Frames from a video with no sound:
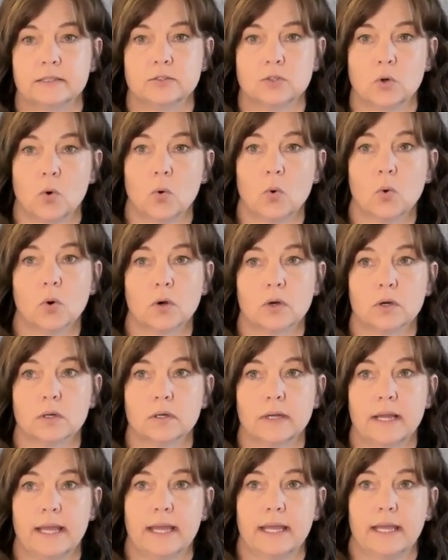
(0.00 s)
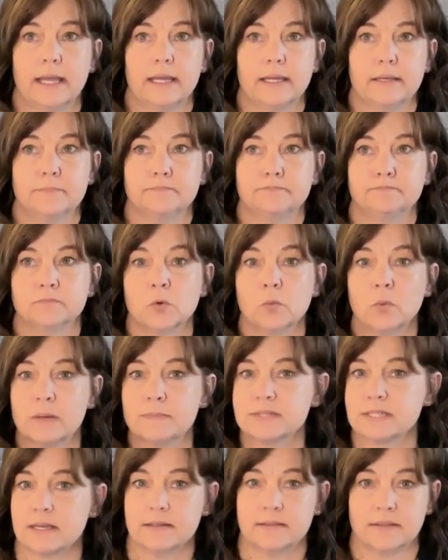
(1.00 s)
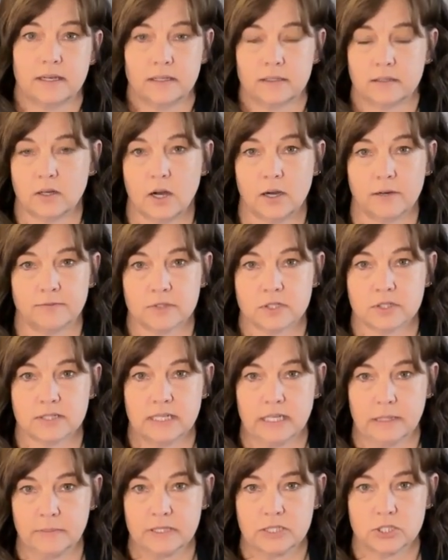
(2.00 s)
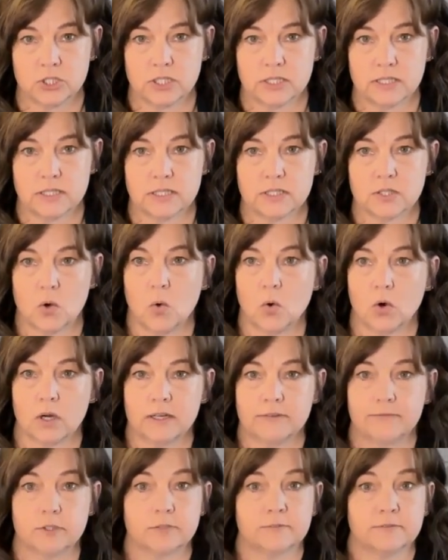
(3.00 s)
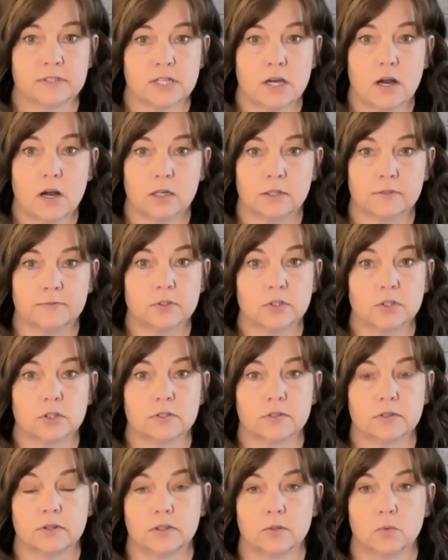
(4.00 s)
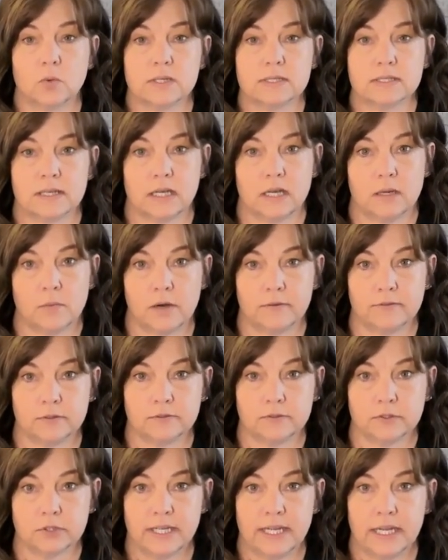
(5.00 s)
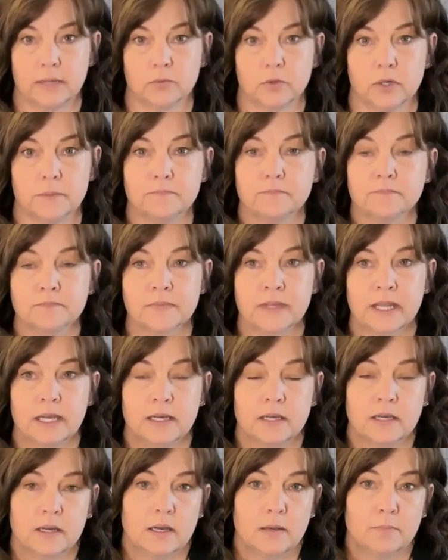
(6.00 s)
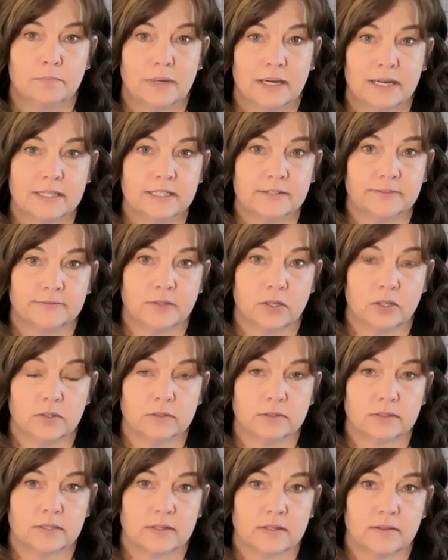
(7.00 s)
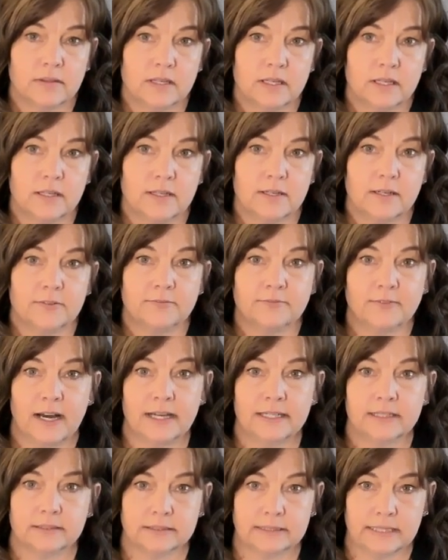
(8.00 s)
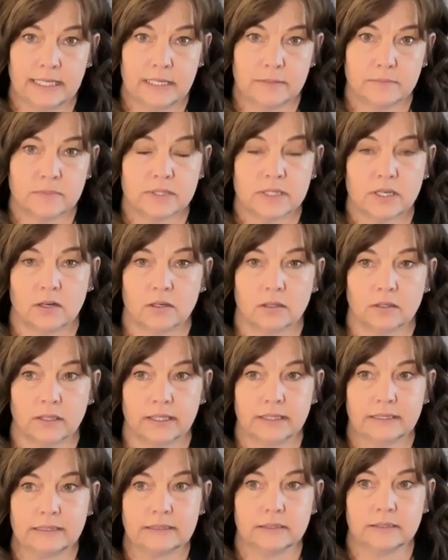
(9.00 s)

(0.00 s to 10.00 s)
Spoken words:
or a website that offers images, or if you're a photographer, the ones that come off of your camera. By default, the file names are like